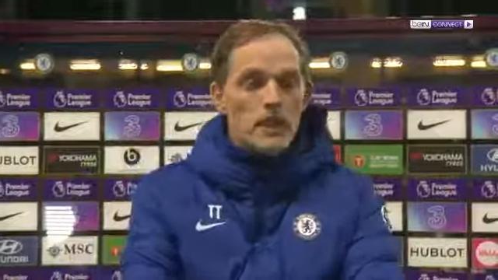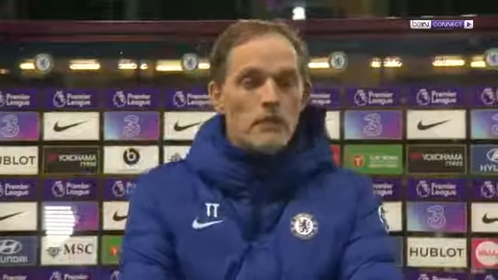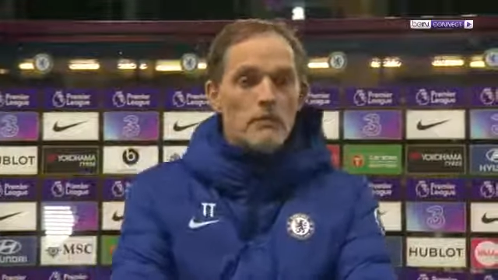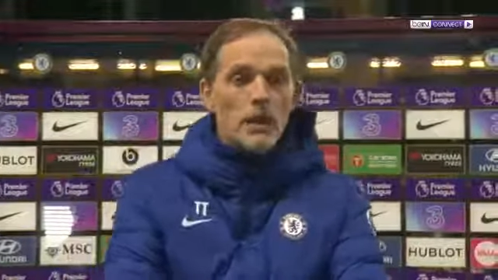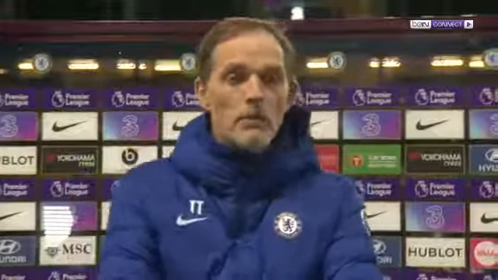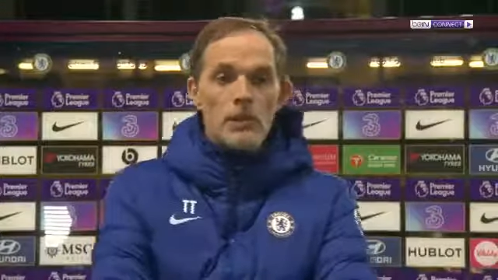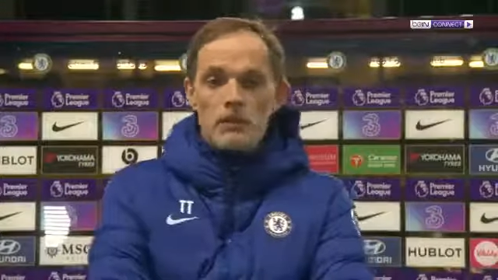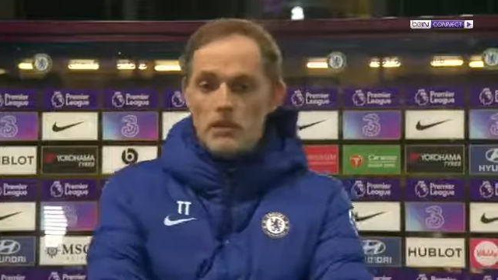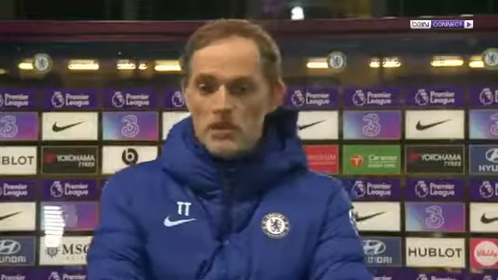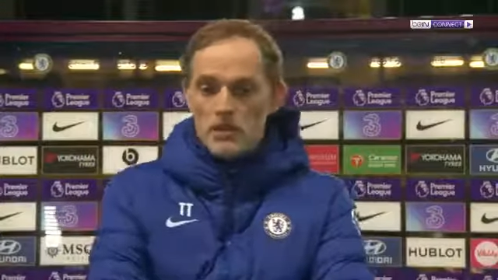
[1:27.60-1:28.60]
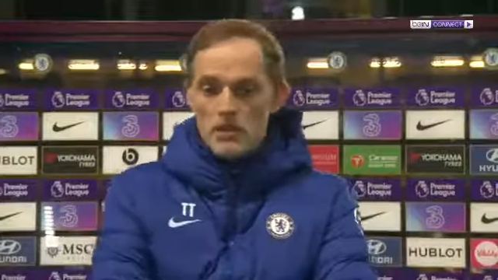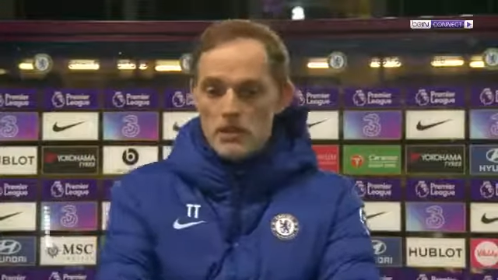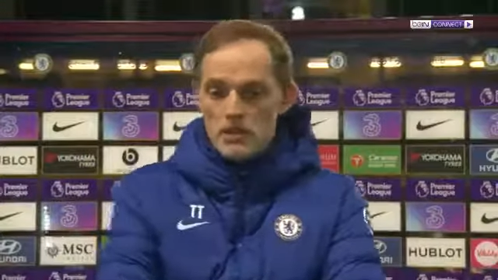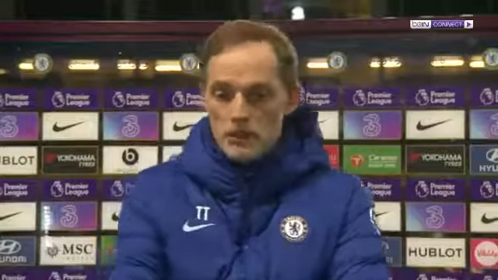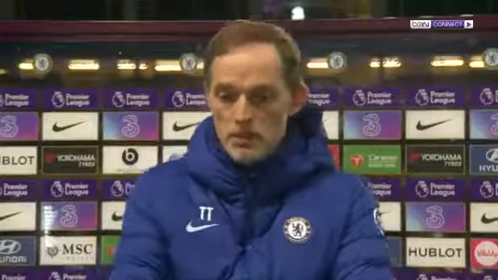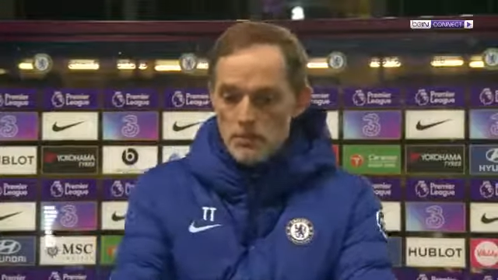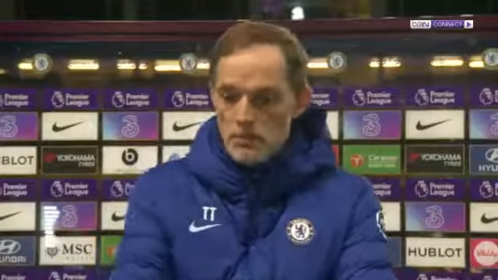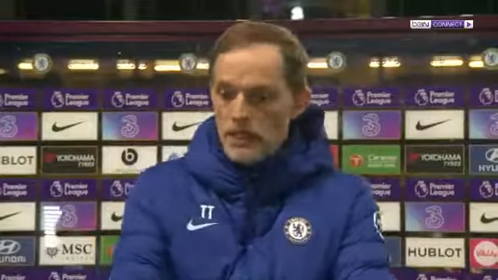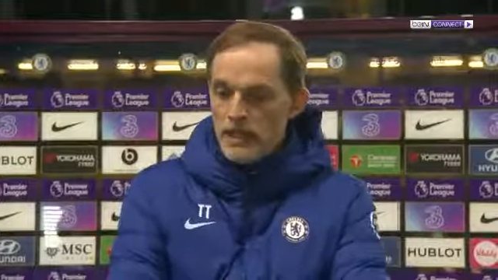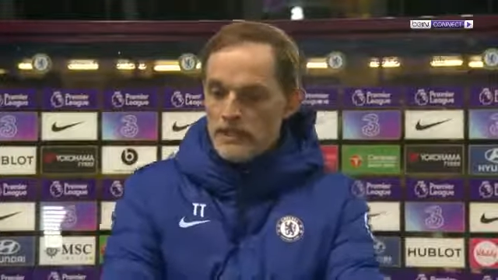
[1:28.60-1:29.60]
it was a
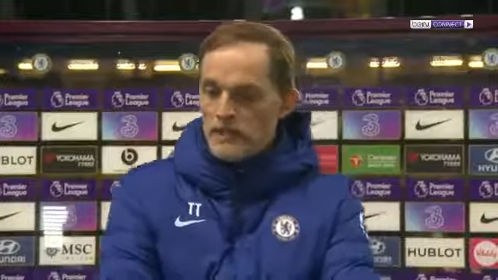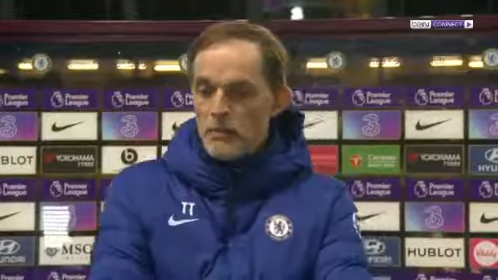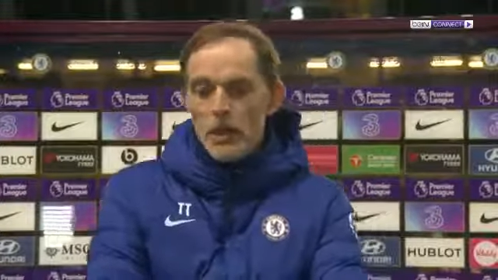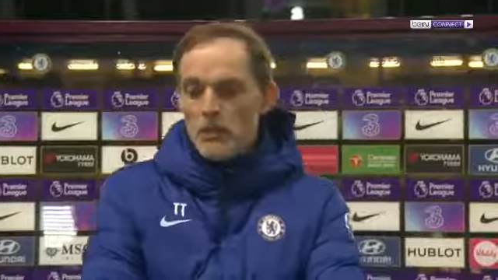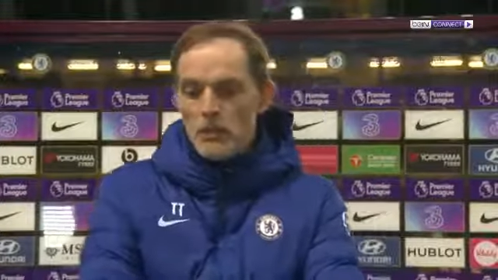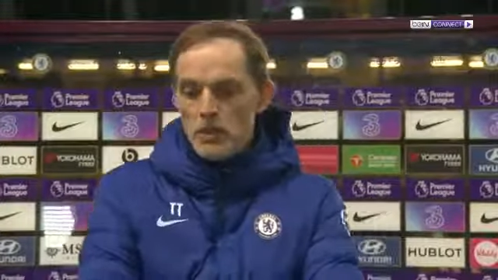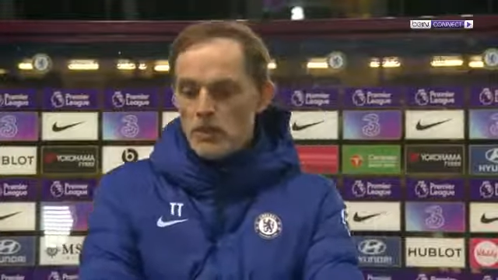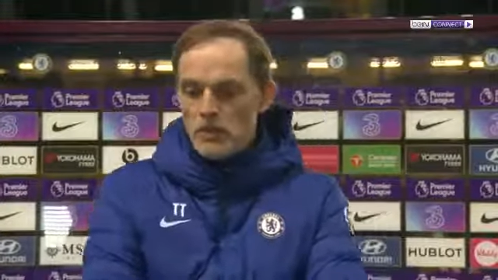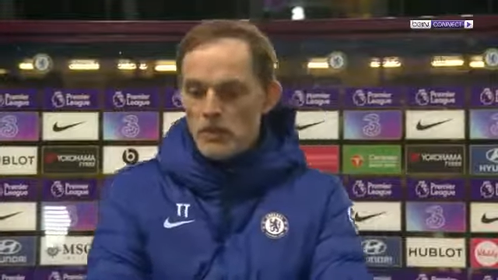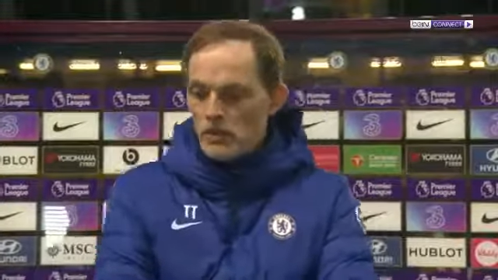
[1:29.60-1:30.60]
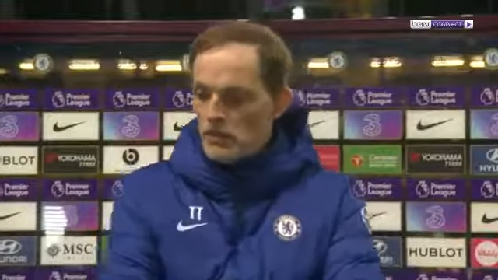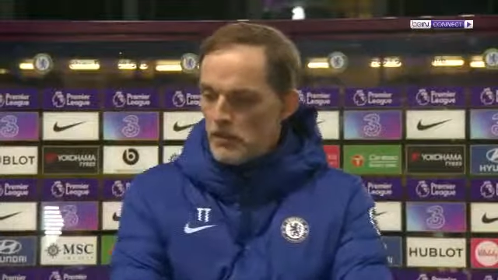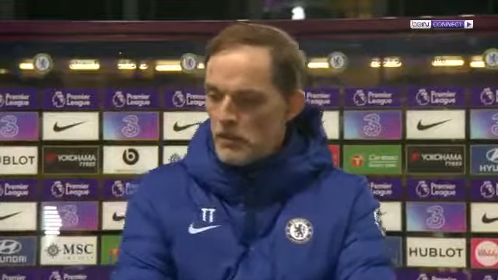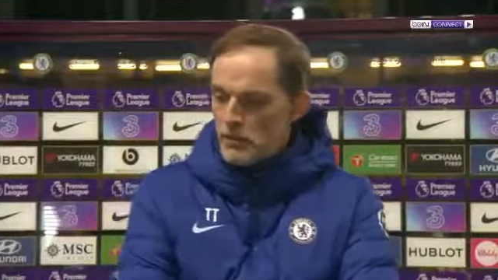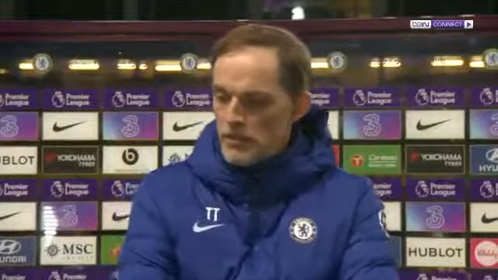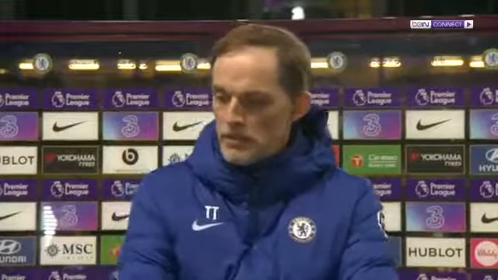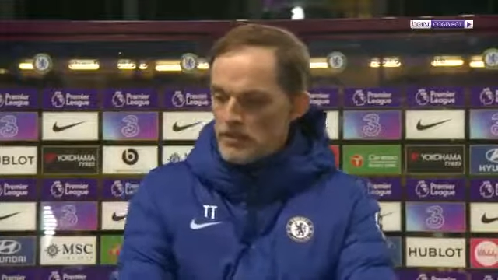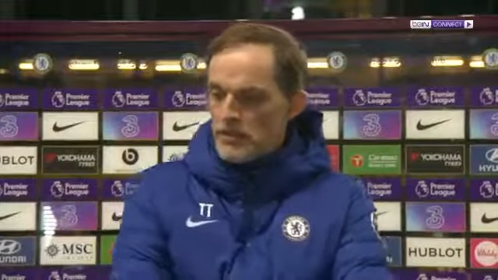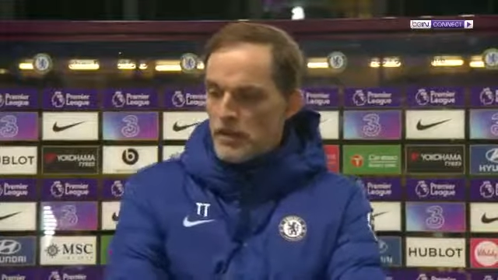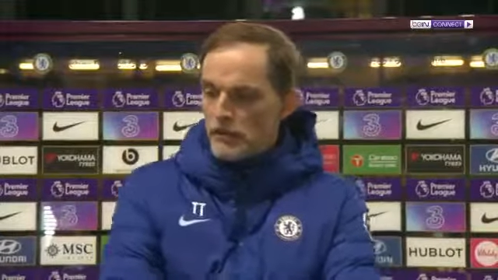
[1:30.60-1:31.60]
big lesson. Maybe we did not
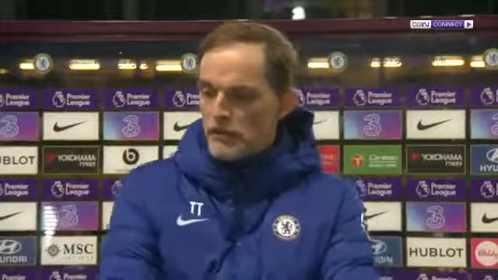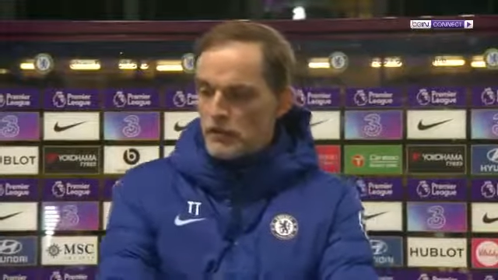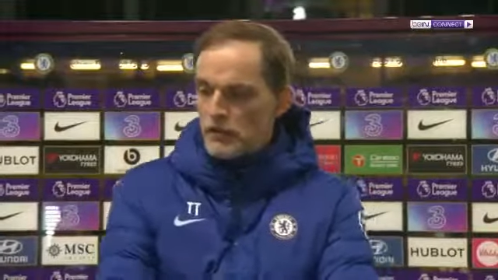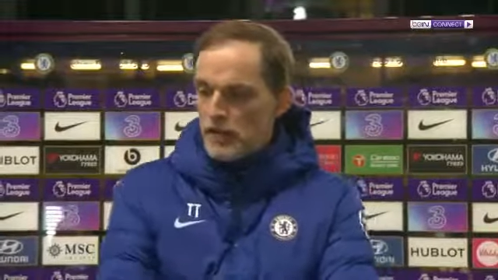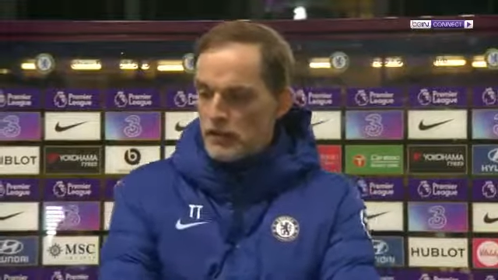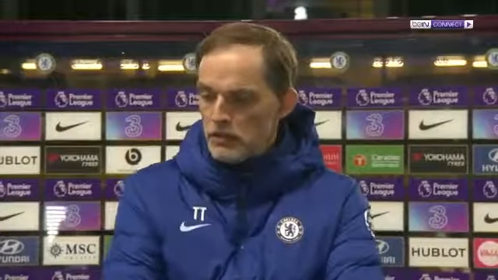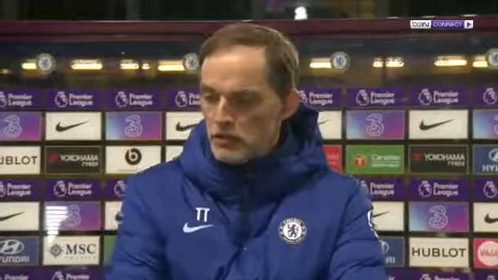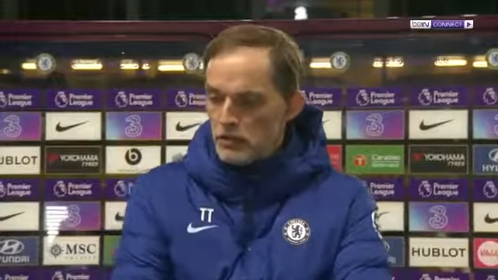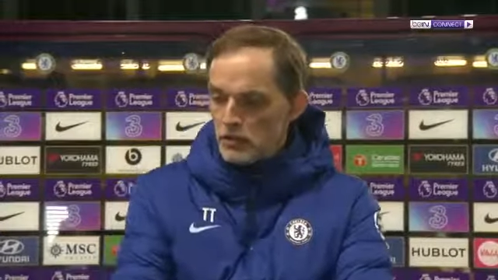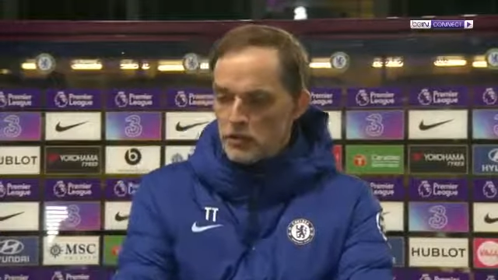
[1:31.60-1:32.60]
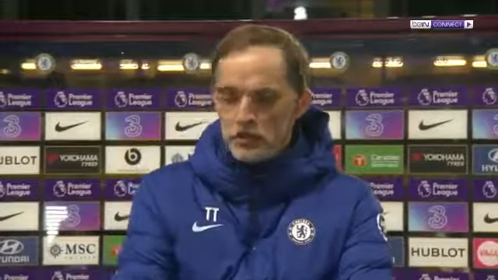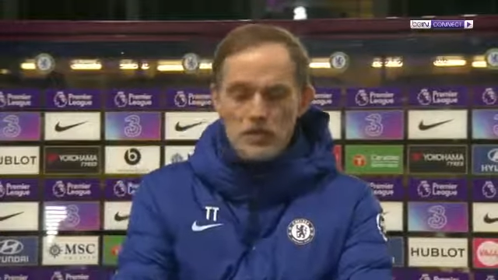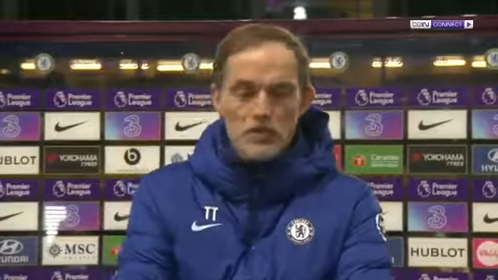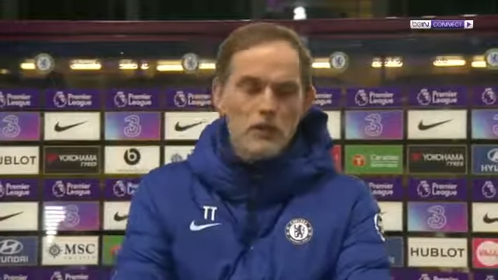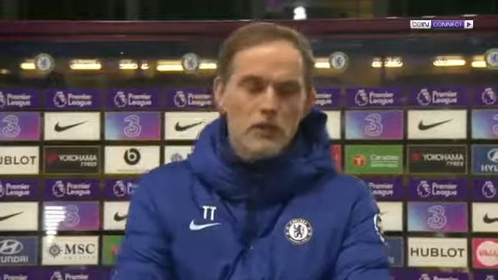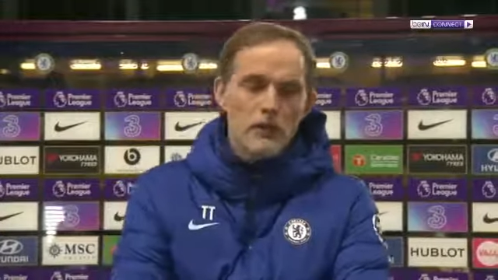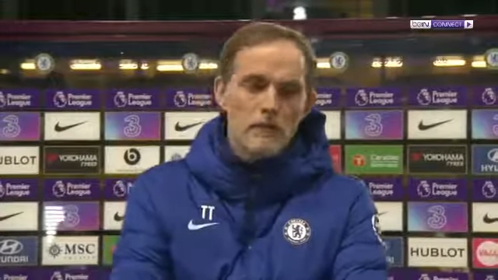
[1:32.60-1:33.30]
invest enough today to deserve it.